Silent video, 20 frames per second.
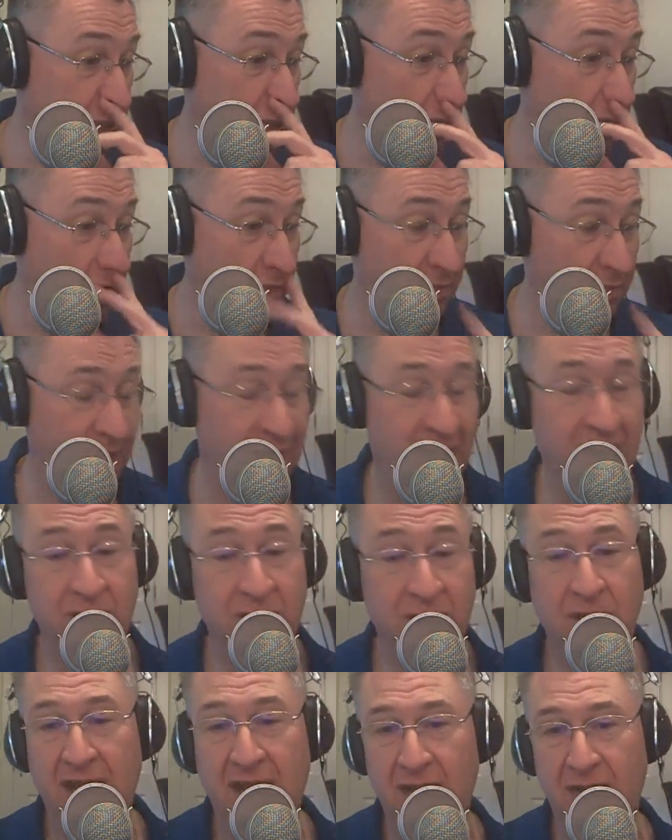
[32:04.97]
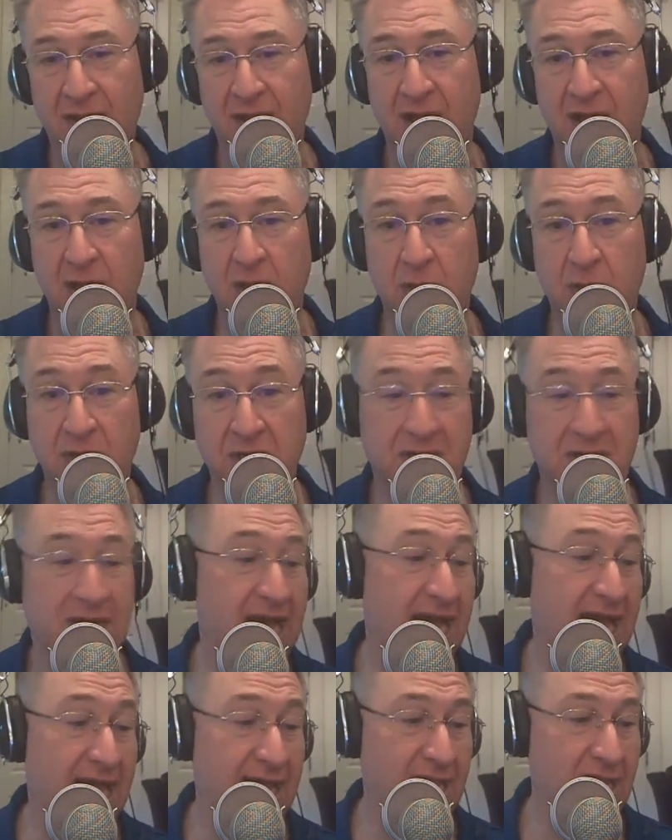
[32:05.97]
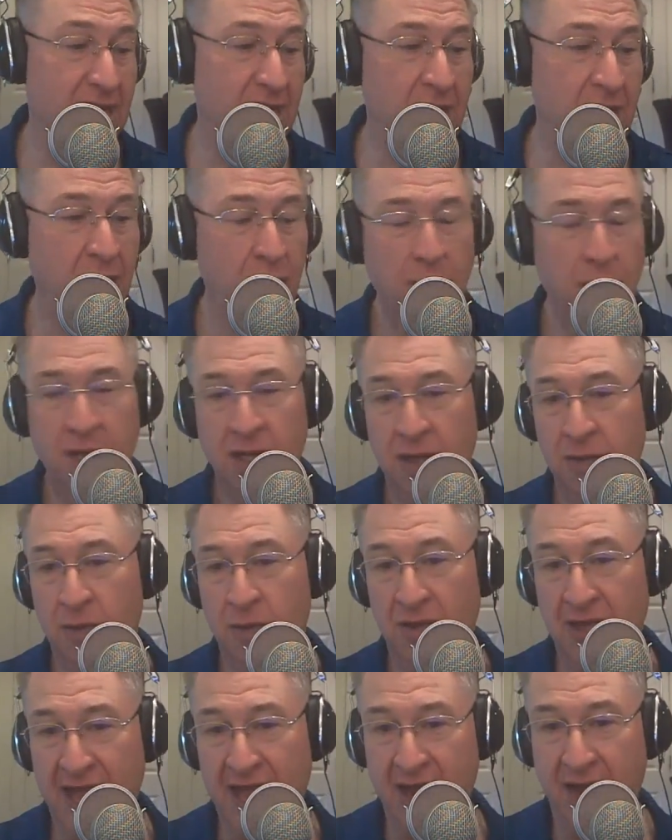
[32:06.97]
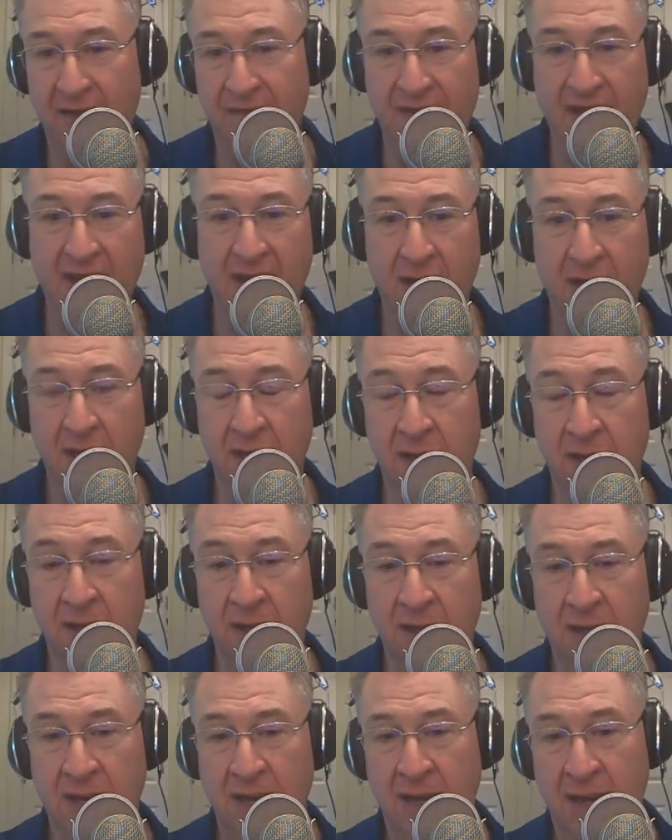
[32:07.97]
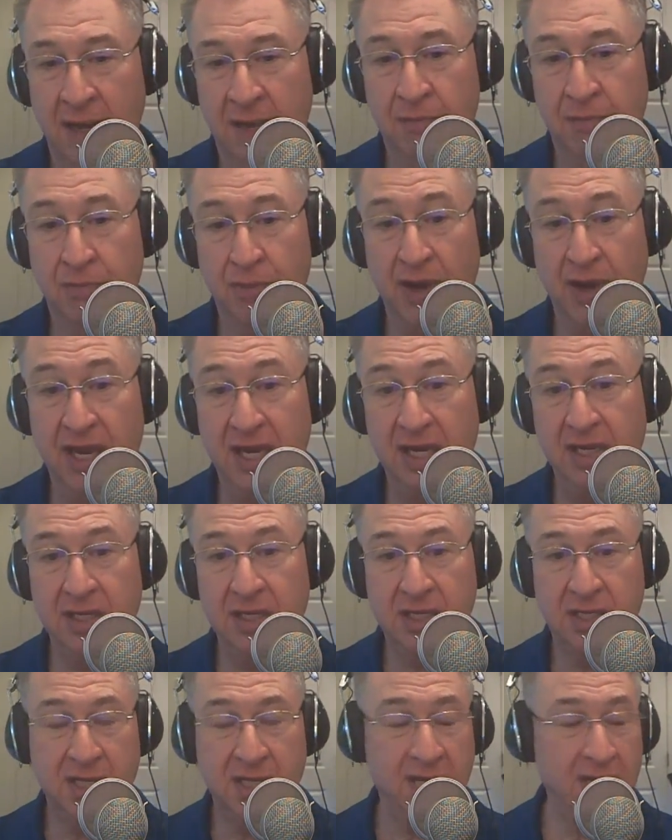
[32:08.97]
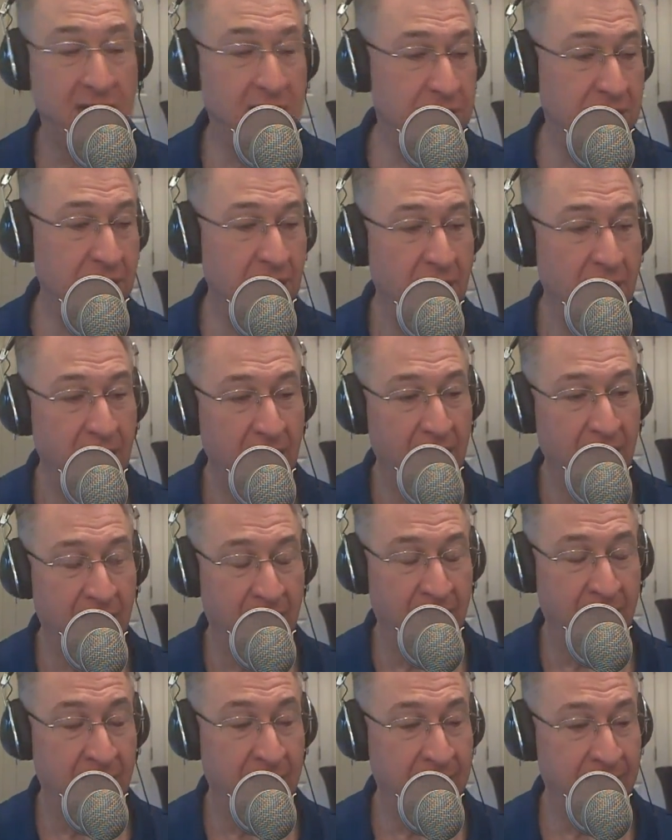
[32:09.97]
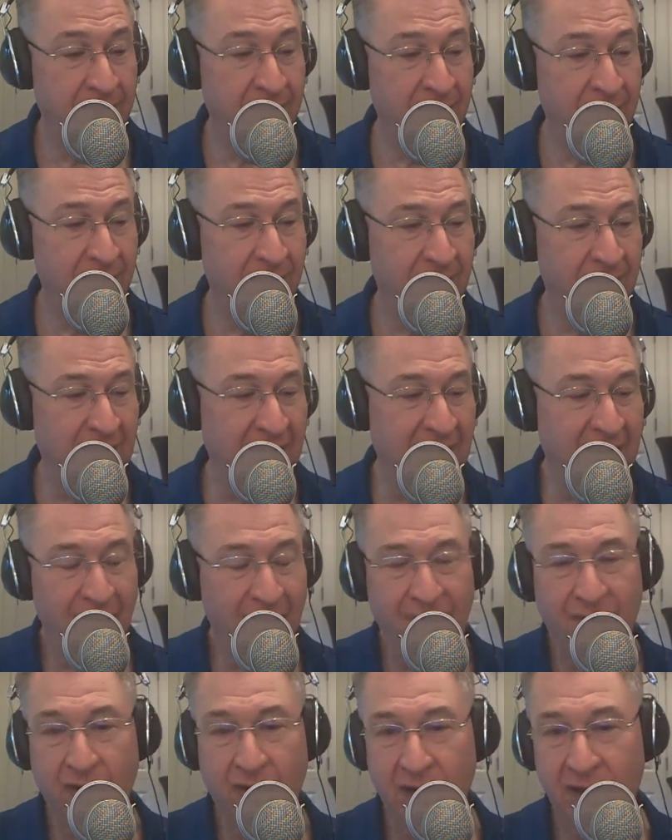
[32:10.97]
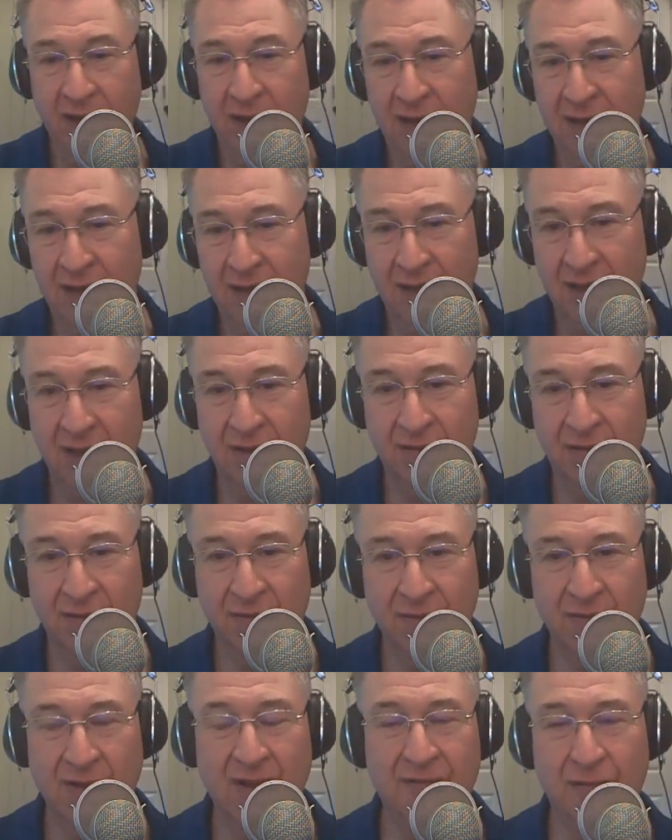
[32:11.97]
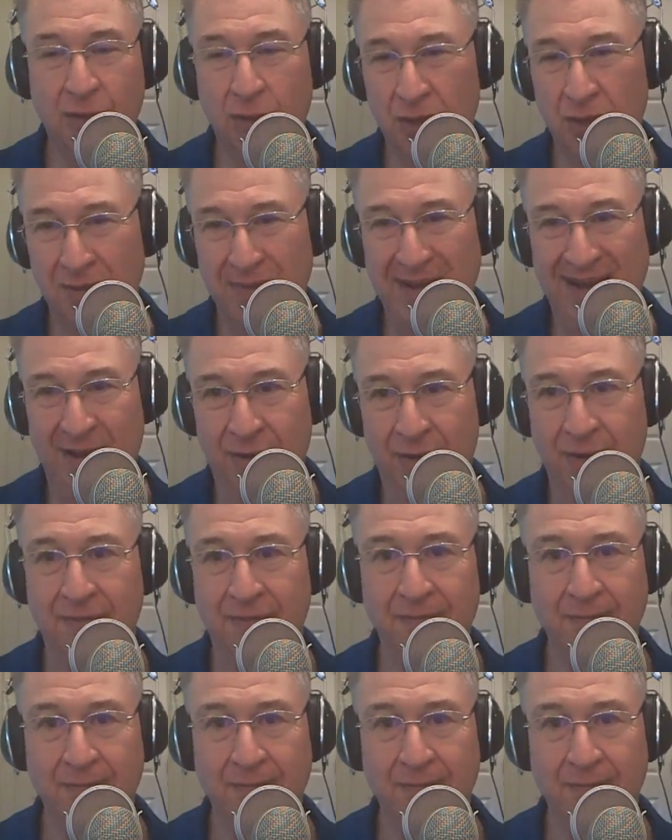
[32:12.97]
to them, because anything that you can tie in with NFL and brain disease, they get very ruffled about.